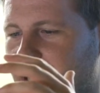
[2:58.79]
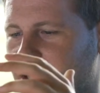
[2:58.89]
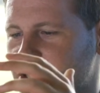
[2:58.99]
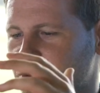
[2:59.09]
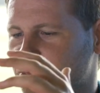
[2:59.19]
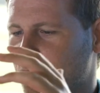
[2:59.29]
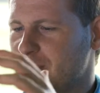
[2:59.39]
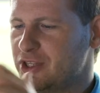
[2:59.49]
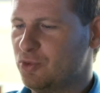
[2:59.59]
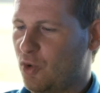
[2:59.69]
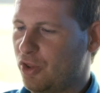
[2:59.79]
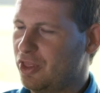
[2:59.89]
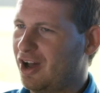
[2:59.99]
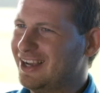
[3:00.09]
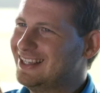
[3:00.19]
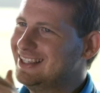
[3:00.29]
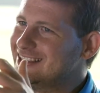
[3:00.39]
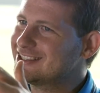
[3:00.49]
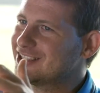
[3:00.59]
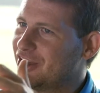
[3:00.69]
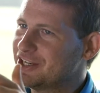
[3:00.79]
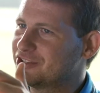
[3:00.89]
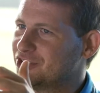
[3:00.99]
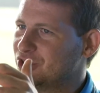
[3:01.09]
because it was probably the one that I least liked the